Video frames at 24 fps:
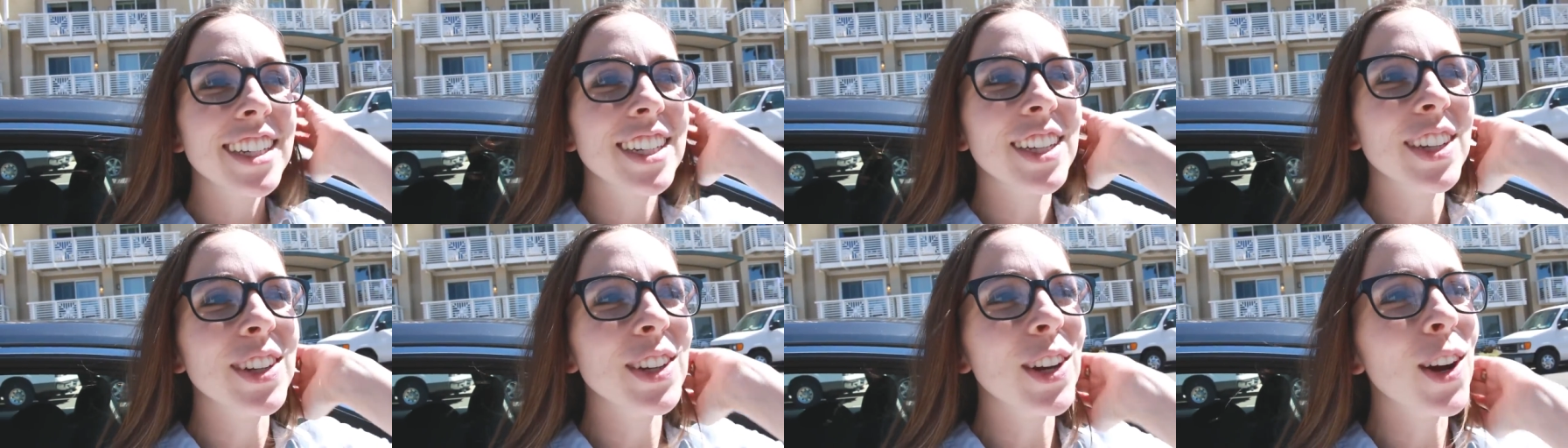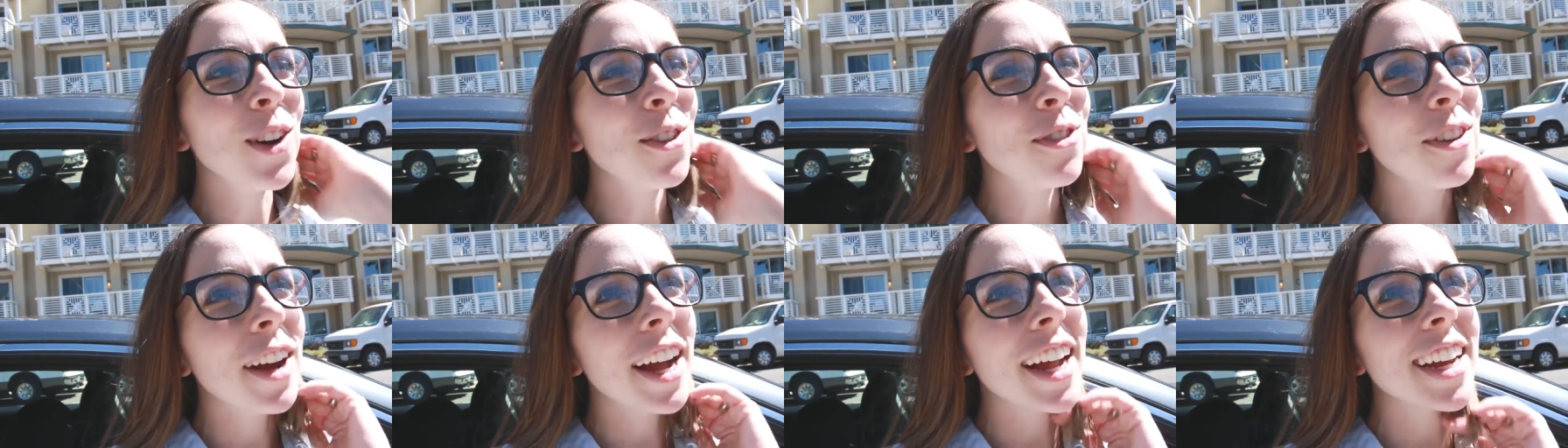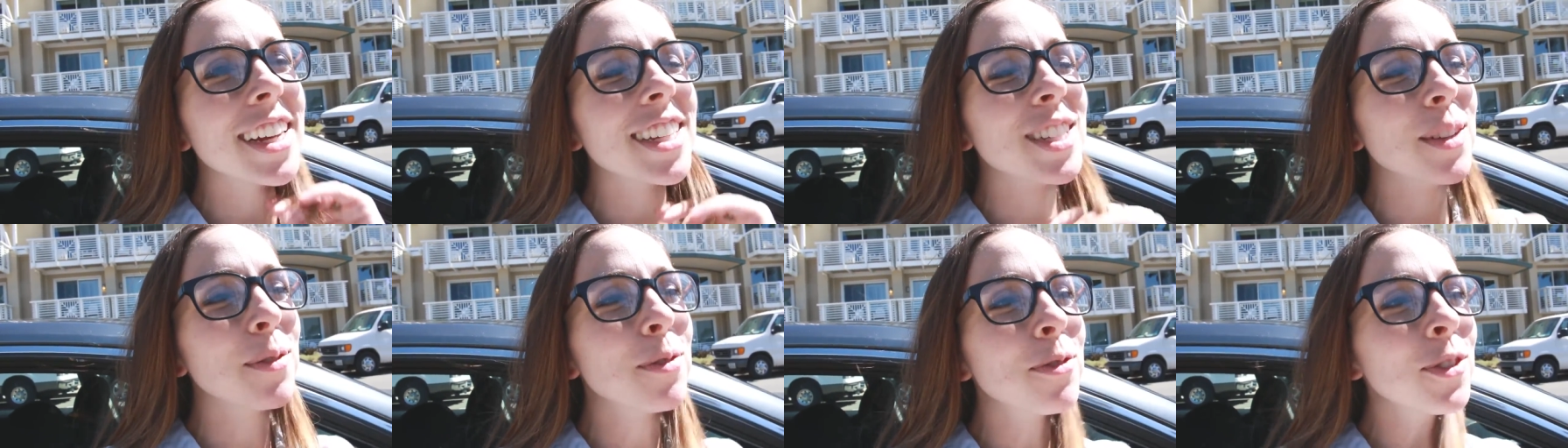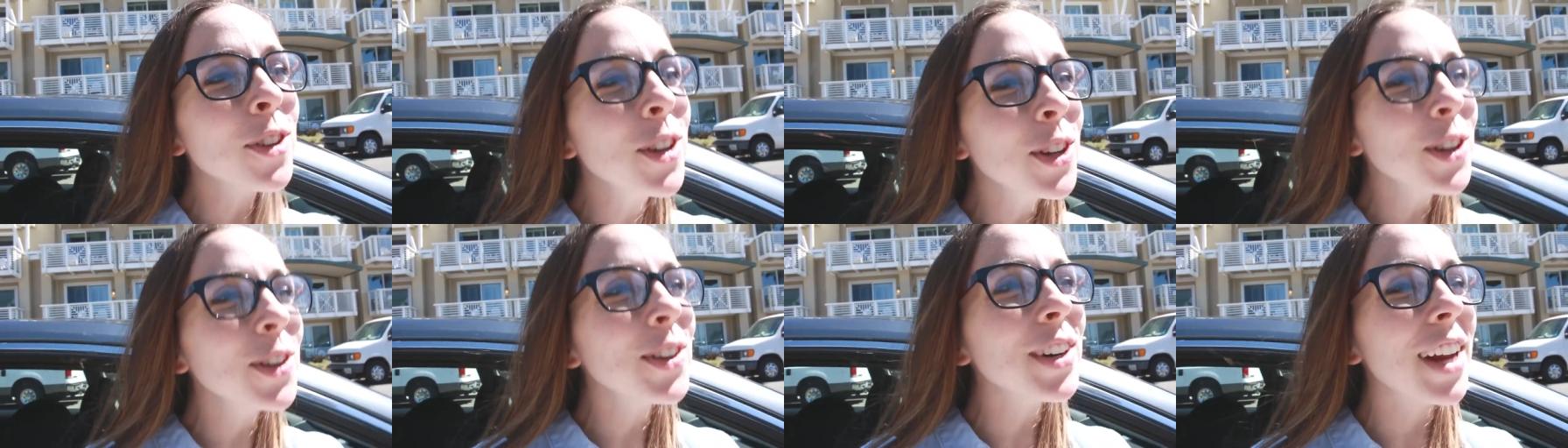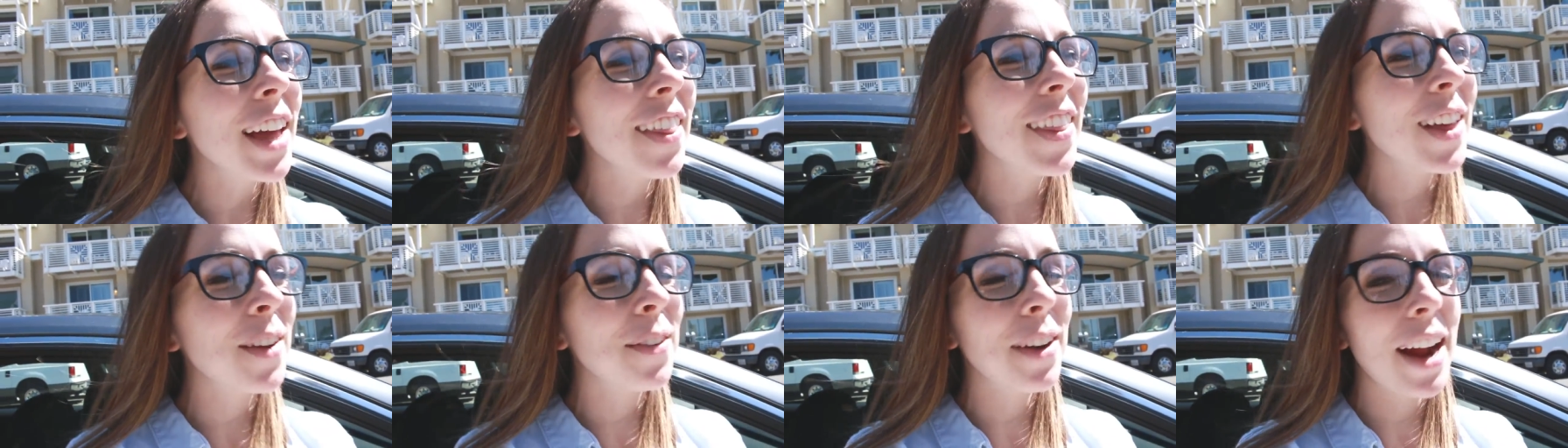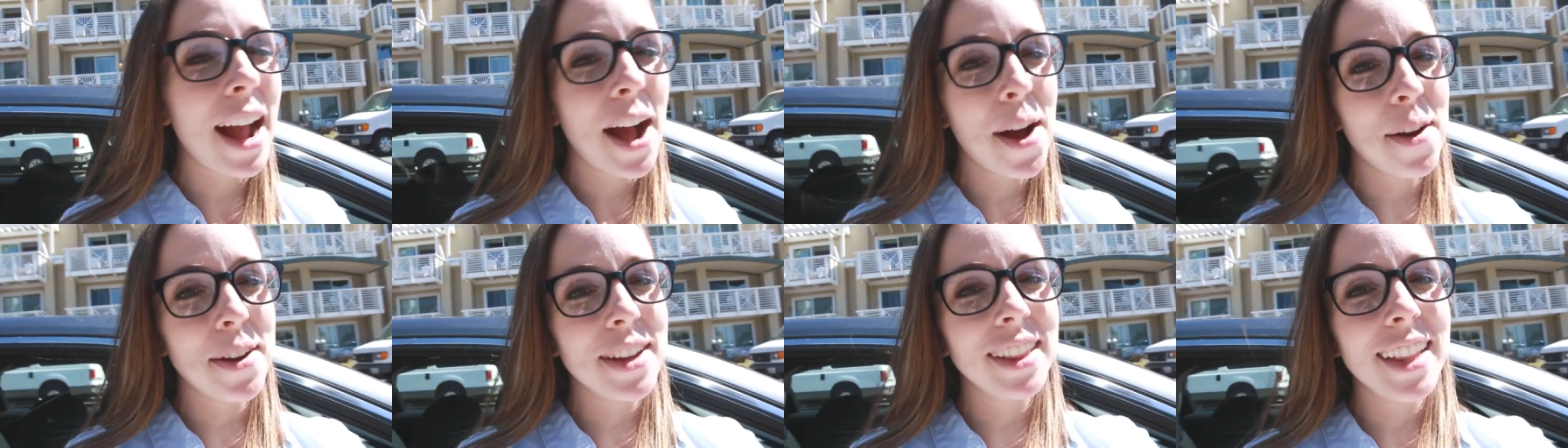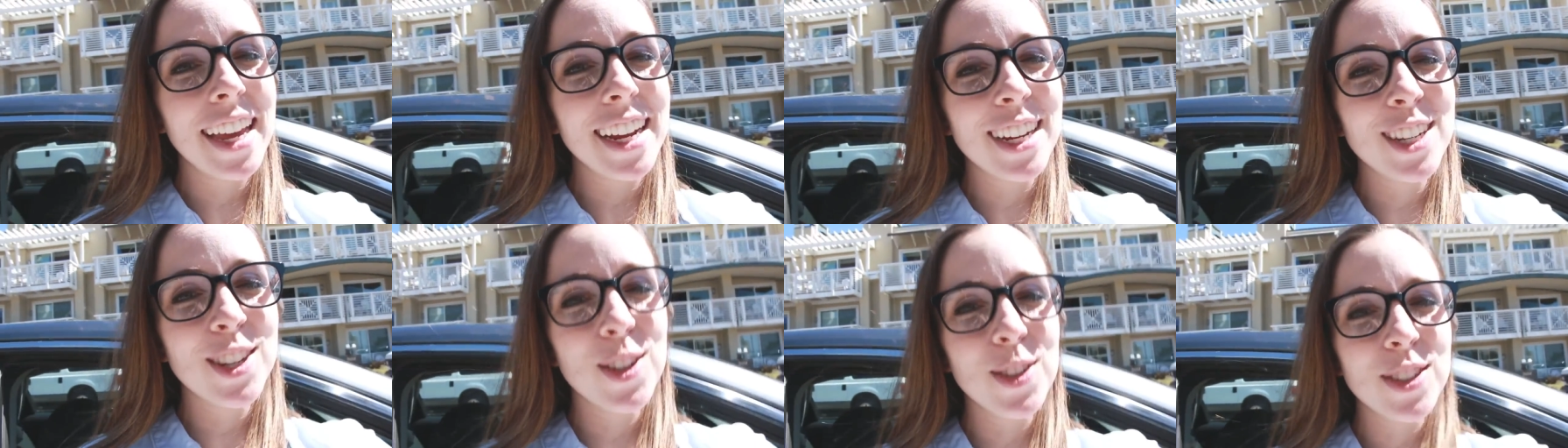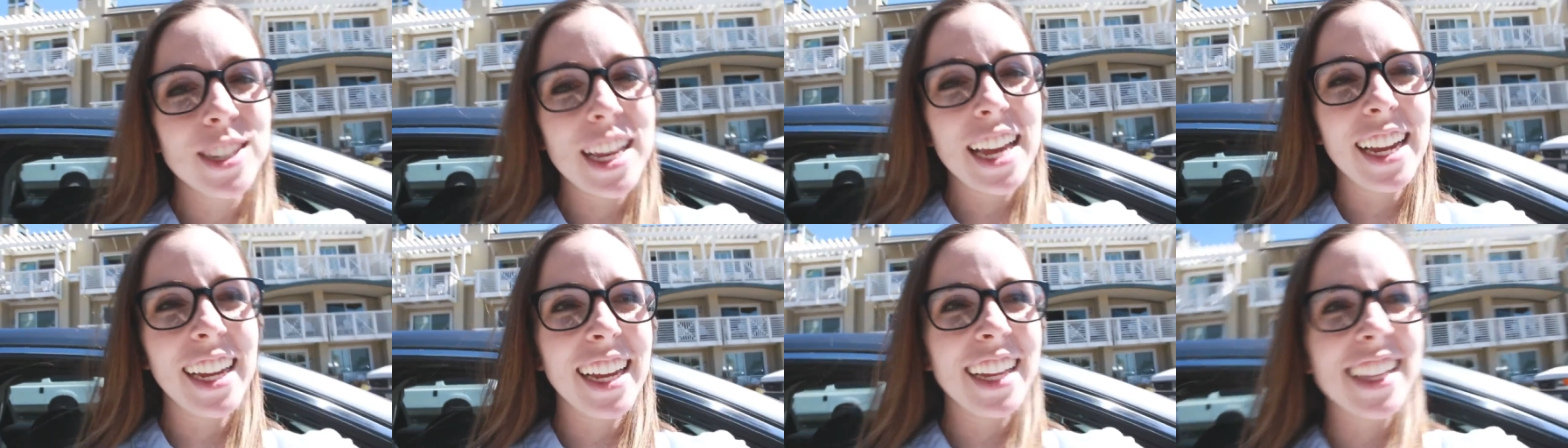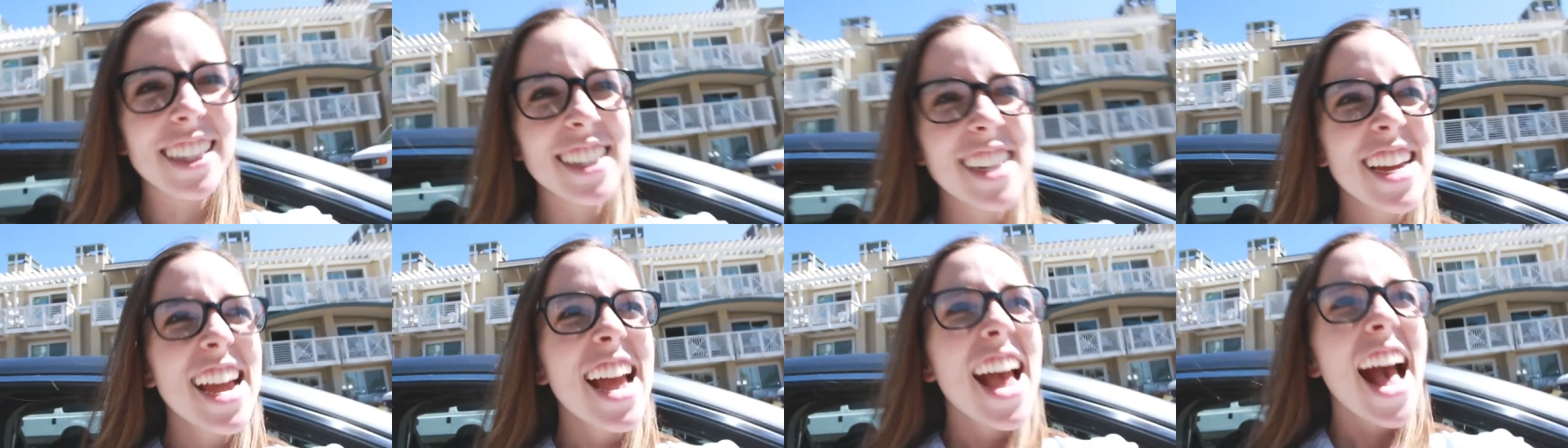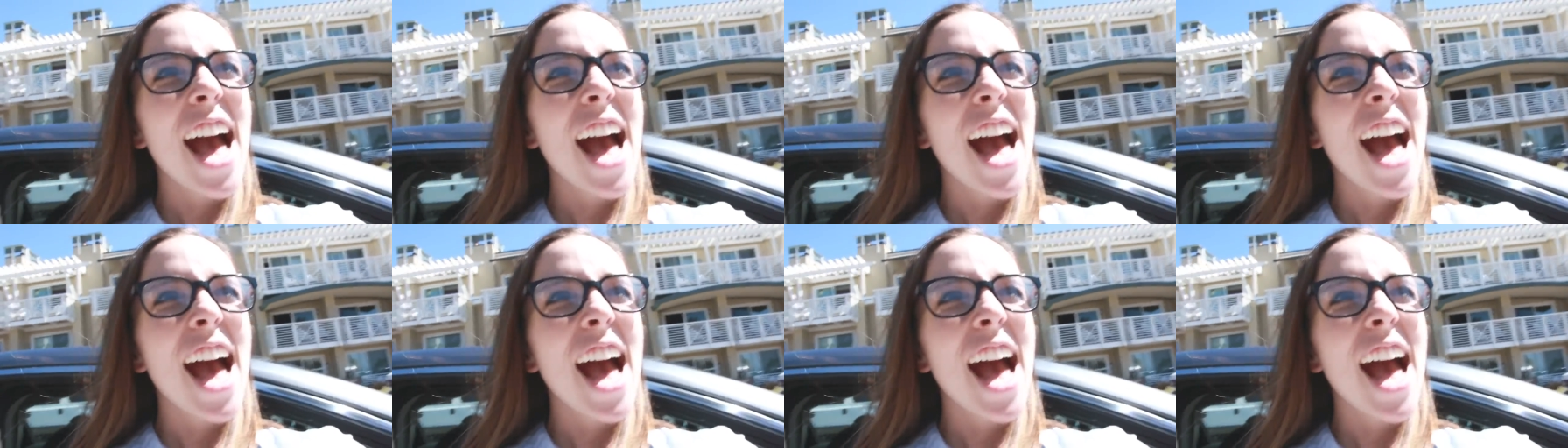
to go find some food, and they were out in like two seconds.